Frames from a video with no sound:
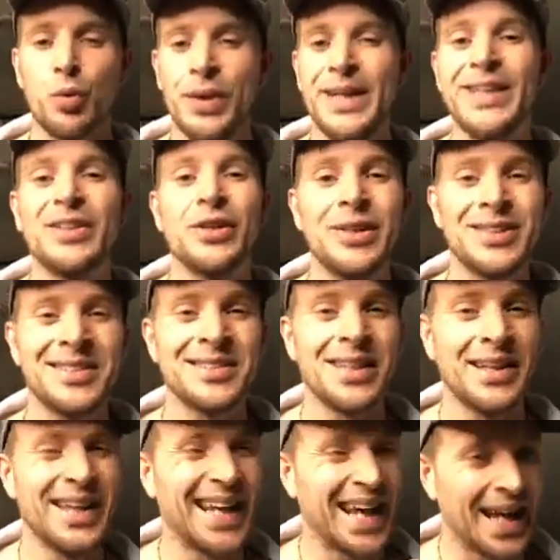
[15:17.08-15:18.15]
we need to
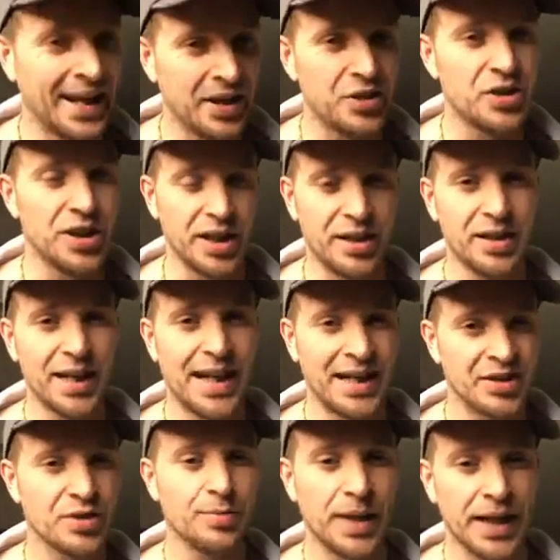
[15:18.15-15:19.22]
understand the energy
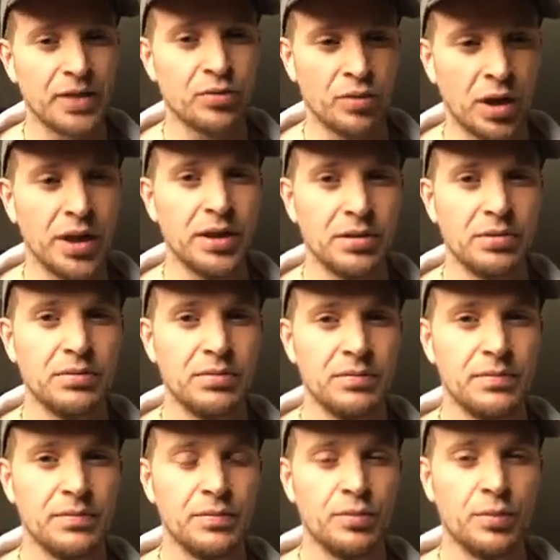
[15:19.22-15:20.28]
aspect, right?
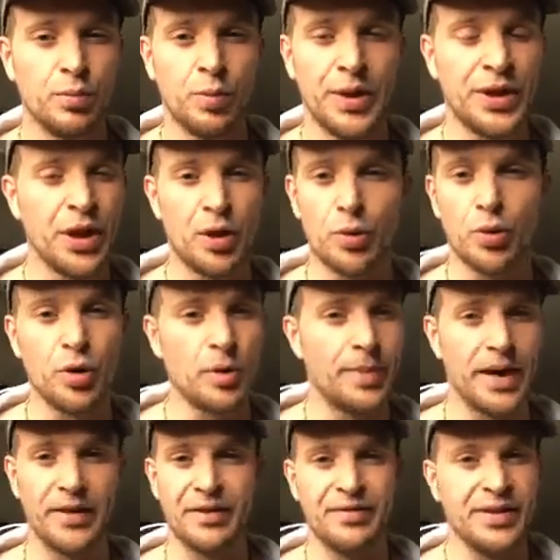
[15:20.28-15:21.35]
We know all
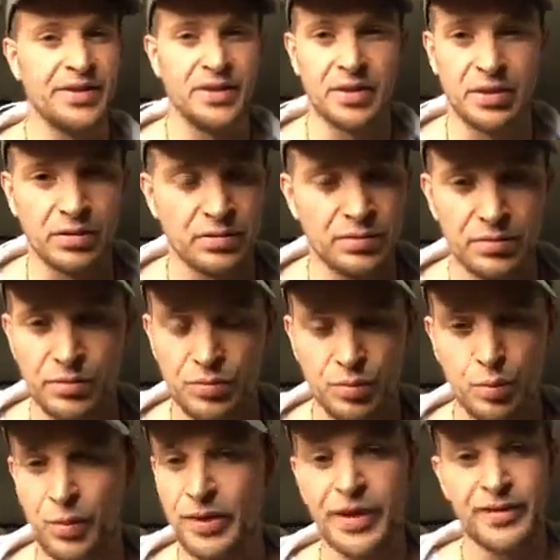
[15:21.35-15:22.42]
about the physical.
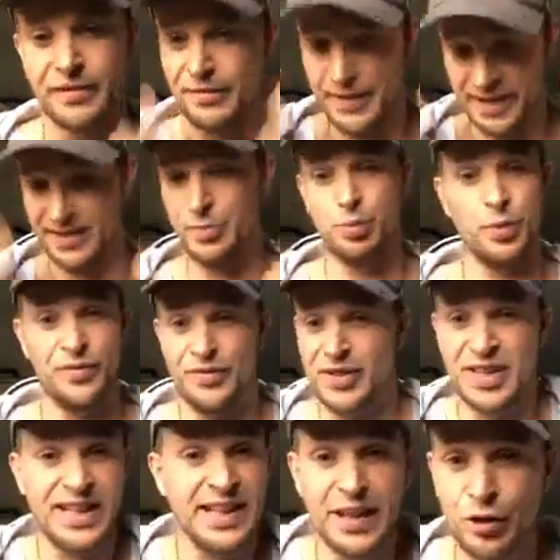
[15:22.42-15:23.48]
We've
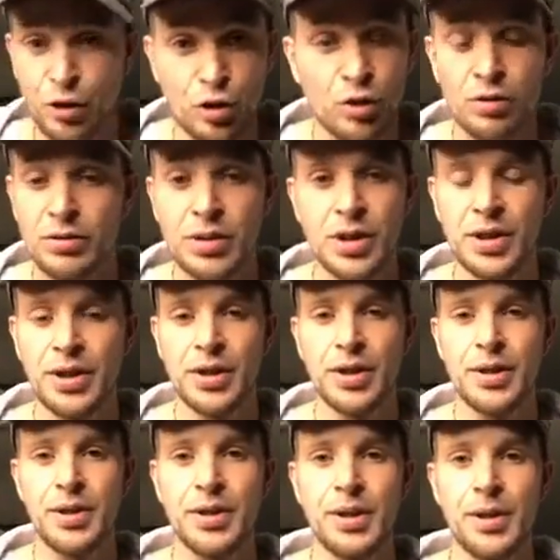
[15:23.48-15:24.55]
seen it all,
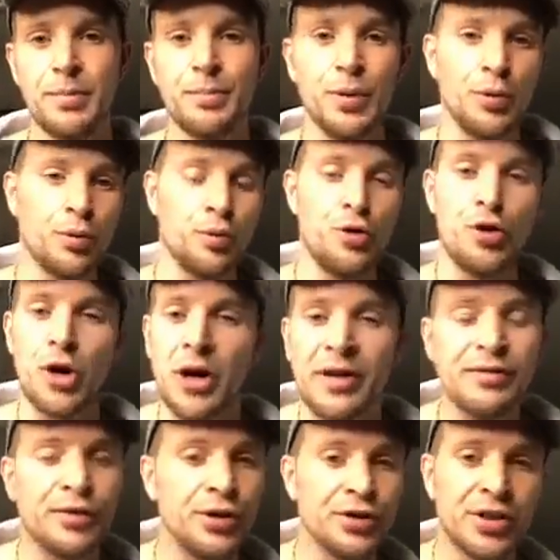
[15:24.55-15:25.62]
but
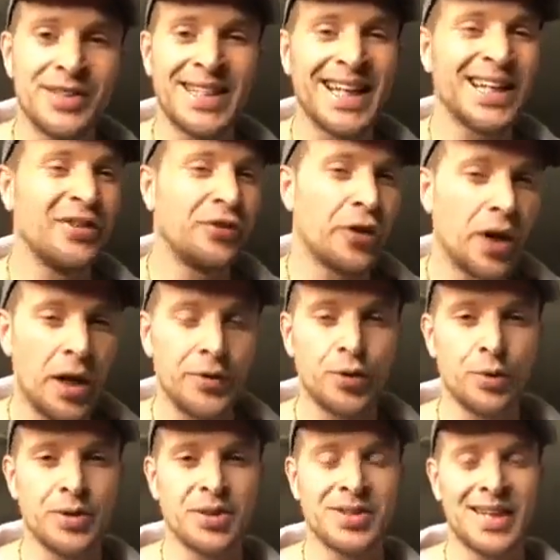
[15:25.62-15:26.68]
none of us are taking time
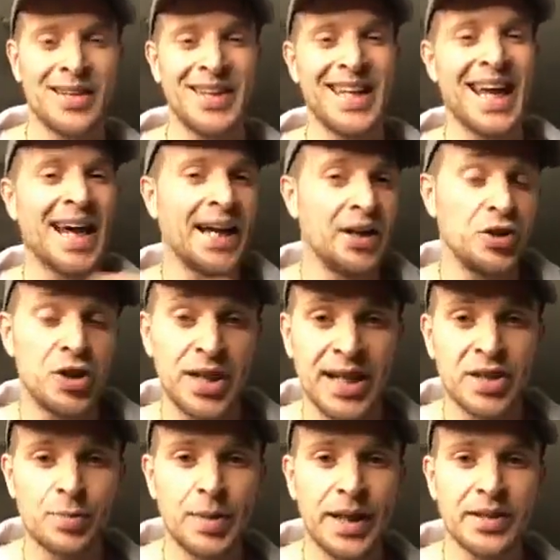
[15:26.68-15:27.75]
to understand the energy
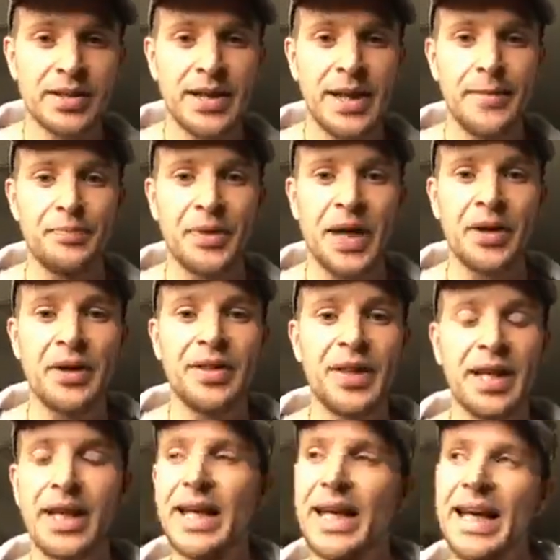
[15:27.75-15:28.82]
aspect. And I
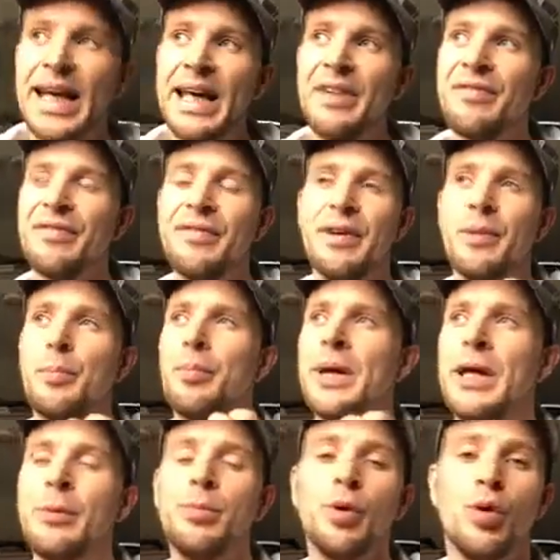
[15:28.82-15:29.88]
think if
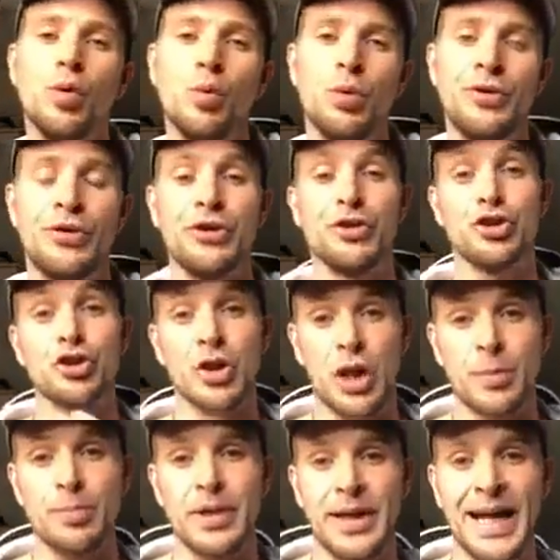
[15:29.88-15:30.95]
people were to
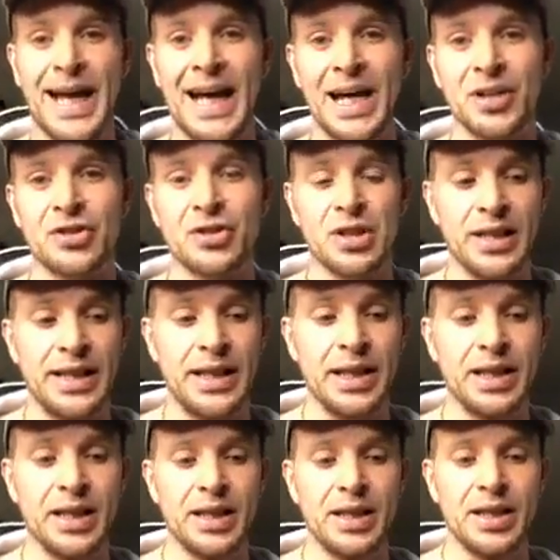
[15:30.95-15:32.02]
stop and
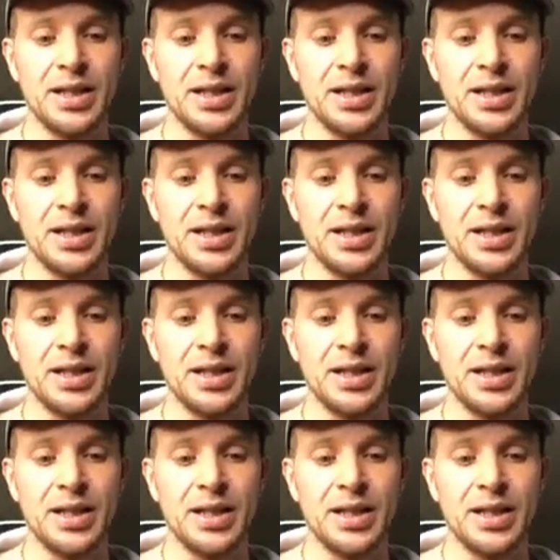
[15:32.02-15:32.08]
actually